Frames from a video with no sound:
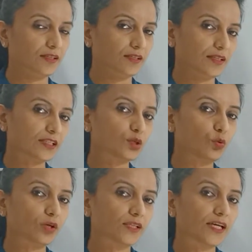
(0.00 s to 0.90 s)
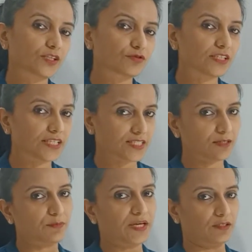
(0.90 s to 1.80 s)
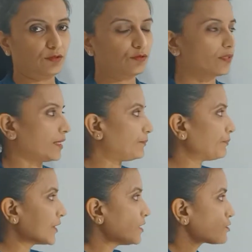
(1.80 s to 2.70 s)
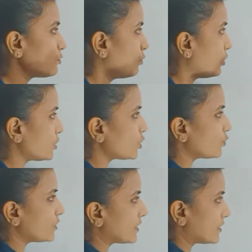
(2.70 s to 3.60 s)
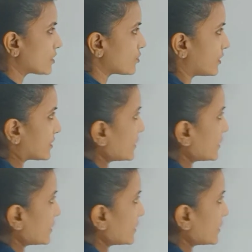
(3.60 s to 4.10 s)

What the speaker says: that quadrilateral is a parallelogram. So what you will construct